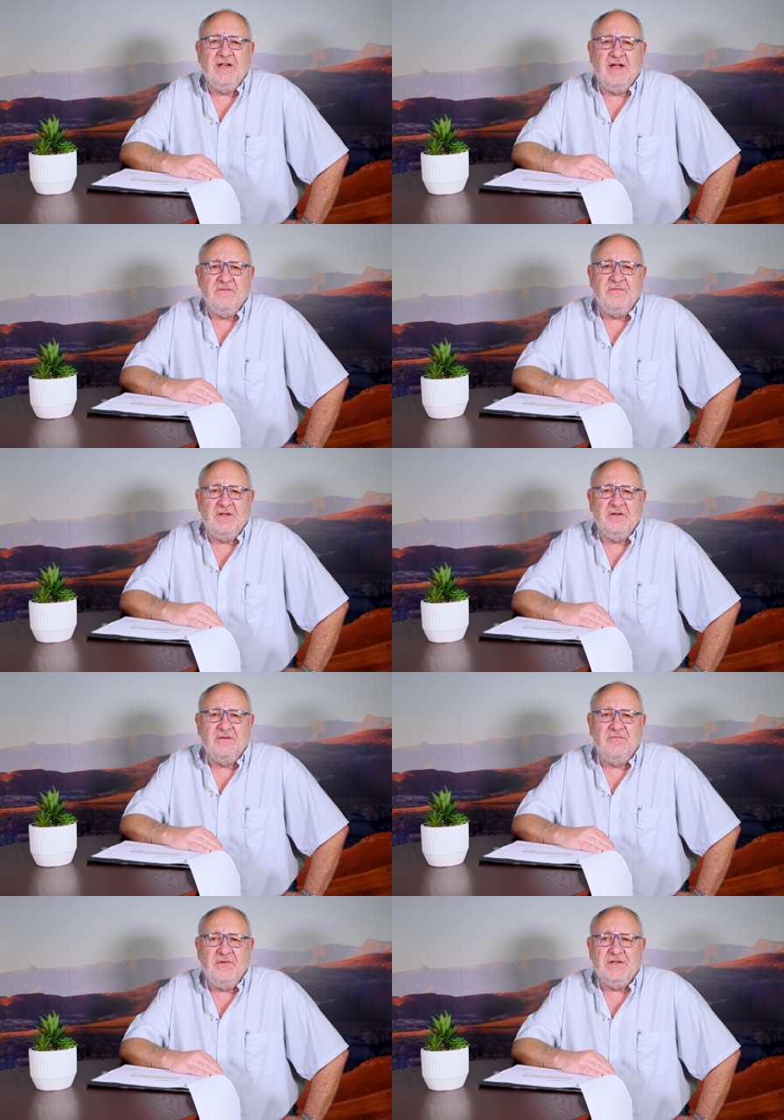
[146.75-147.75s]
I
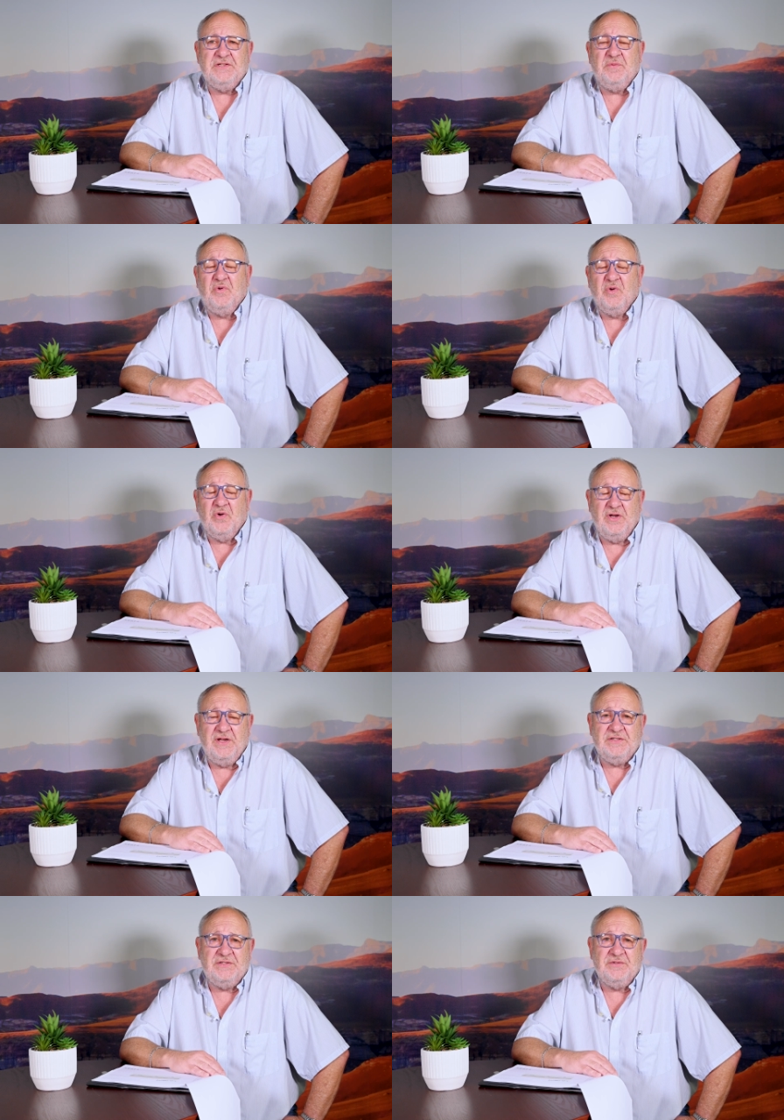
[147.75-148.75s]
think things are more or
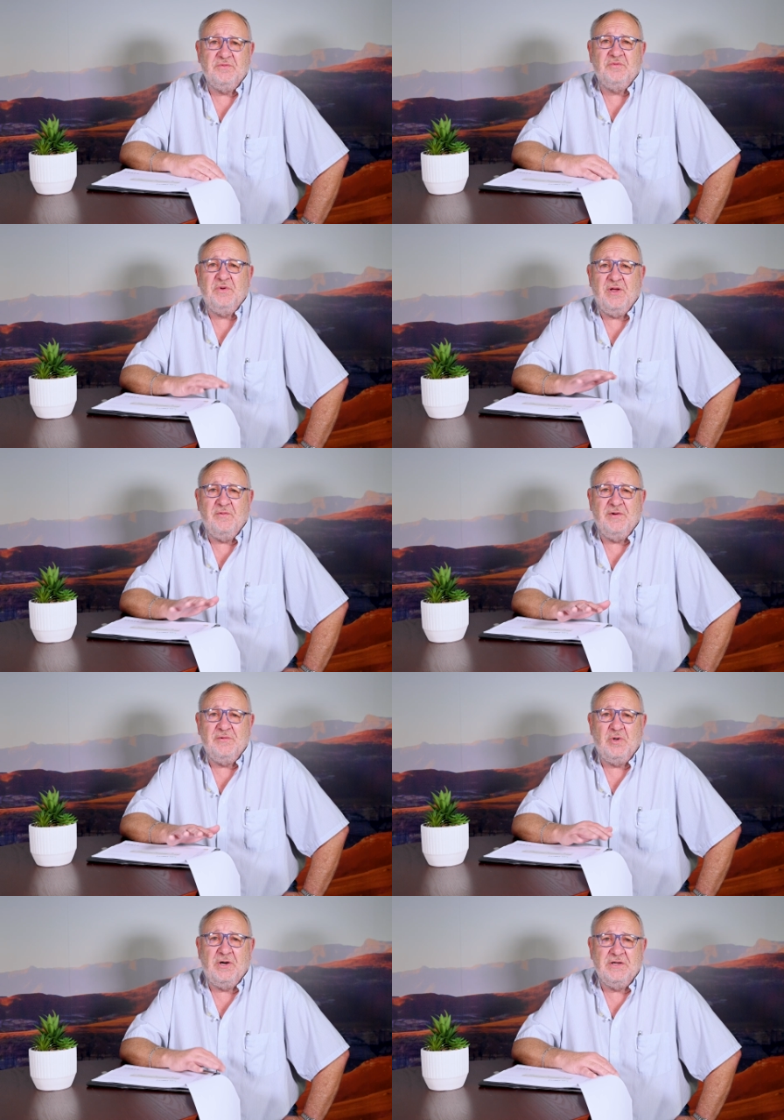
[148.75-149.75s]
less where we
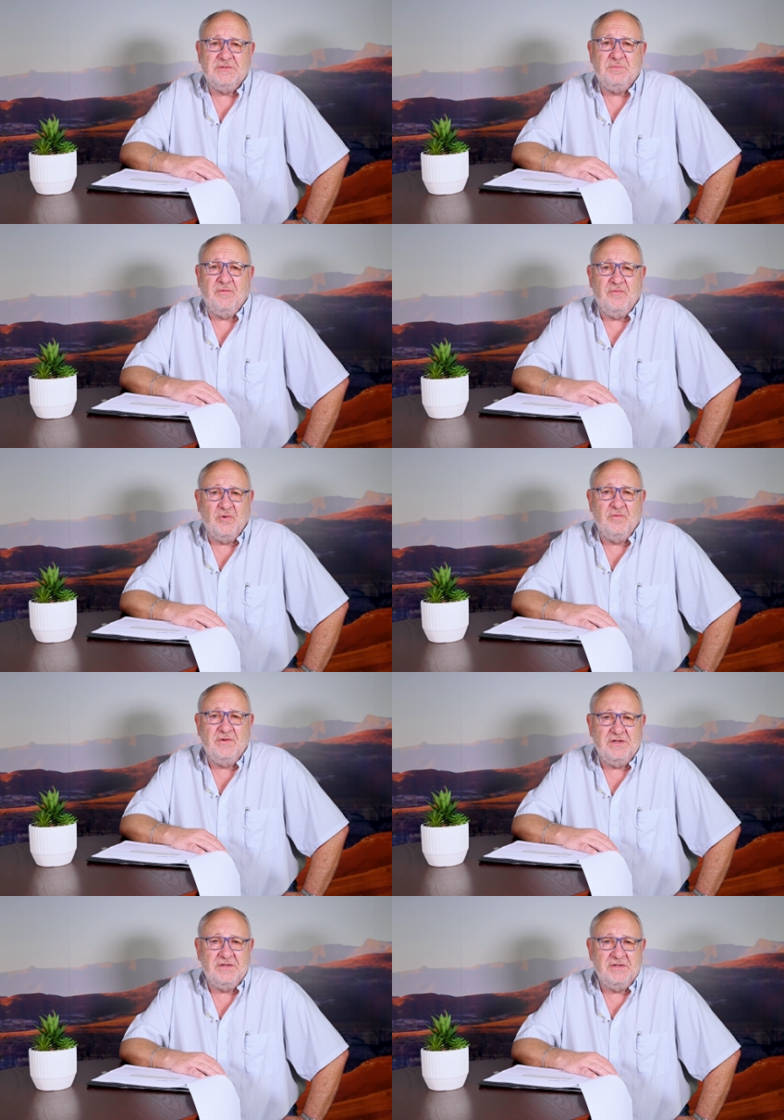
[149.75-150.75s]
was
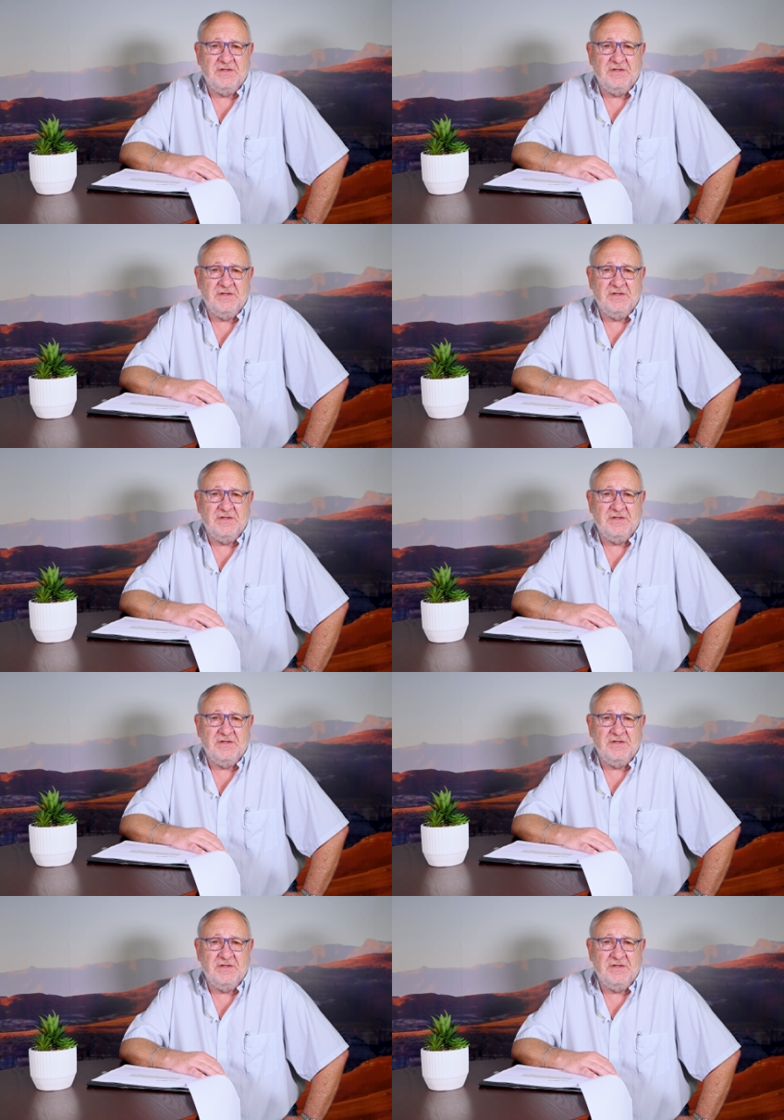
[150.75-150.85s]
before